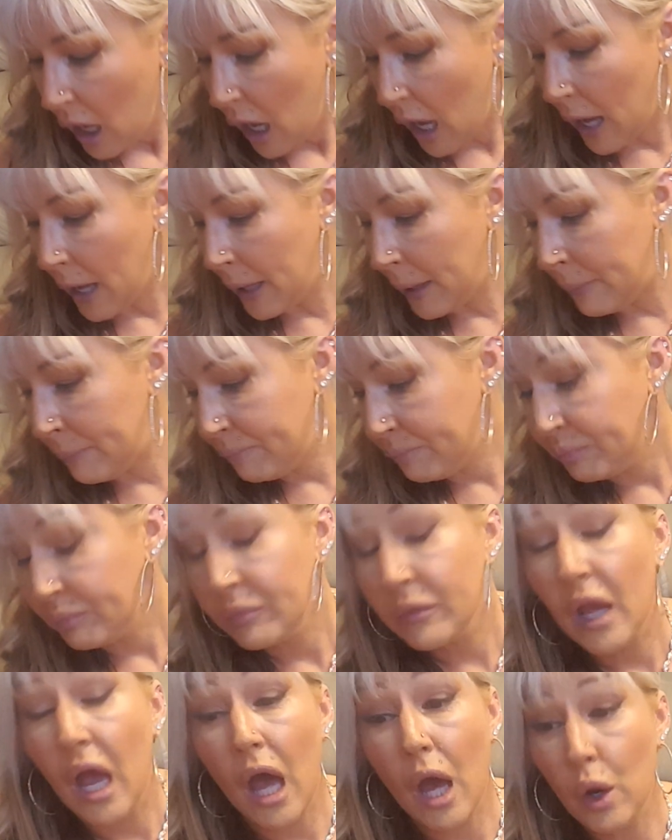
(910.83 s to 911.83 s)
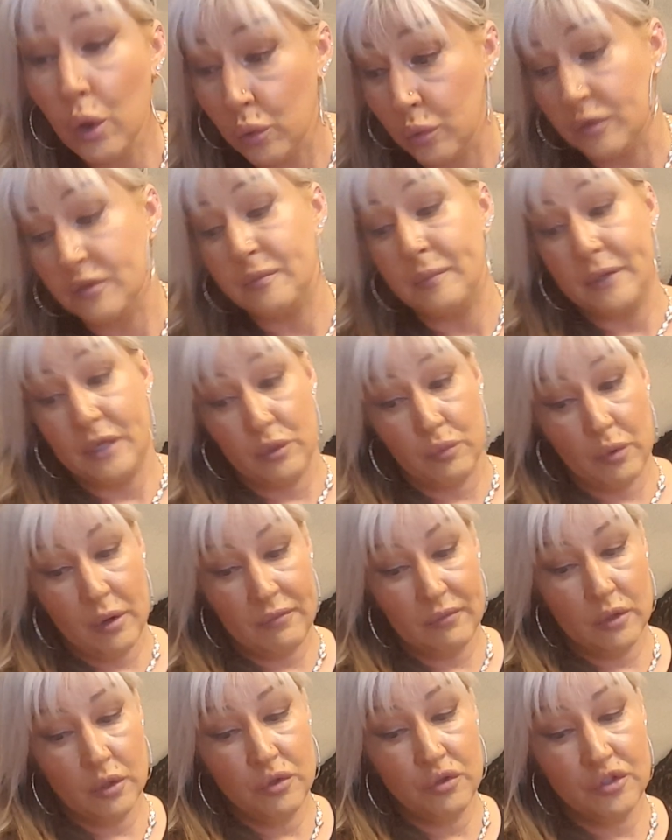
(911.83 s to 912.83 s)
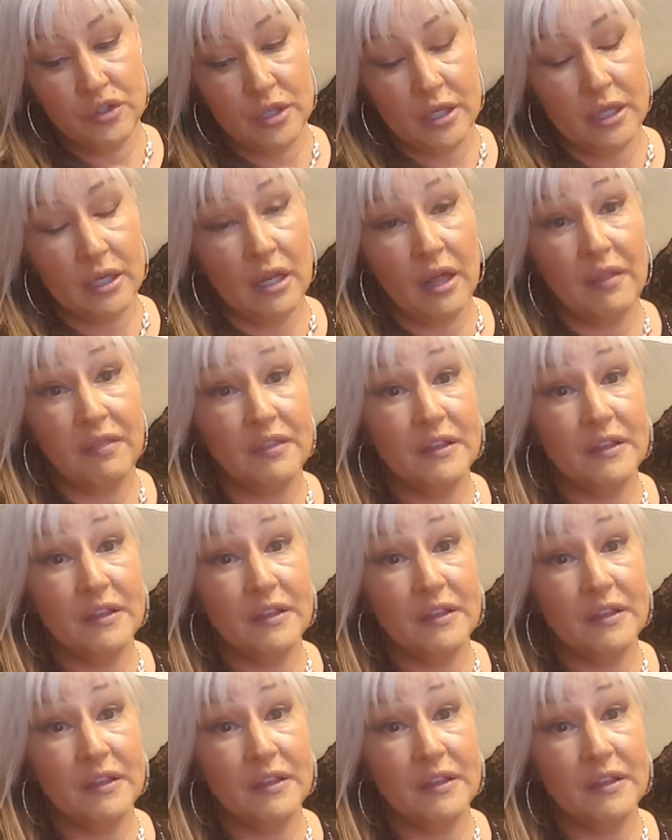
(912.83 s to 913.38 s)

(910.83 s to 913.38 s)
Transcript: Oh, speaking of Revolution,